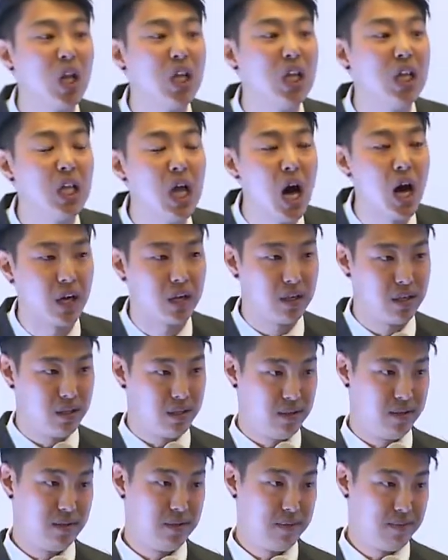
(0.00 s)
luck,
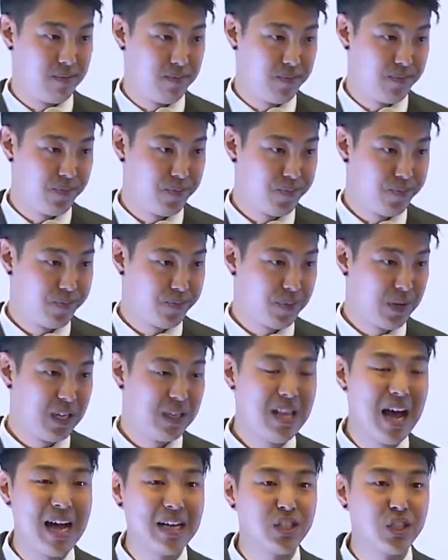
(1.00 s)

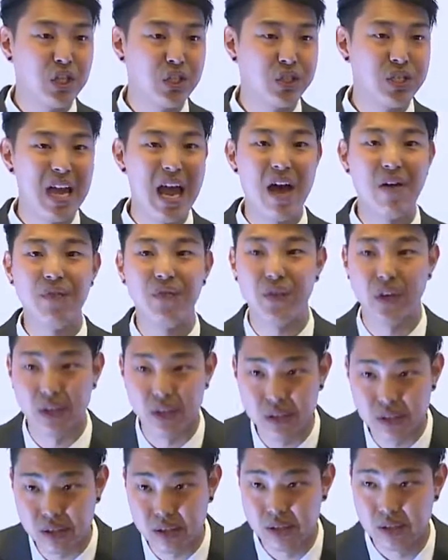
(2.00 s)
not just
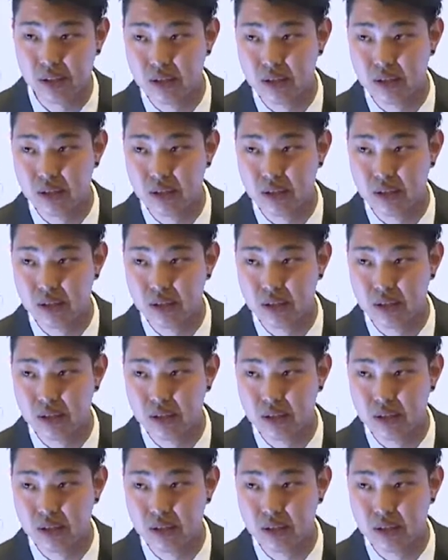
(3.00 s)
effort.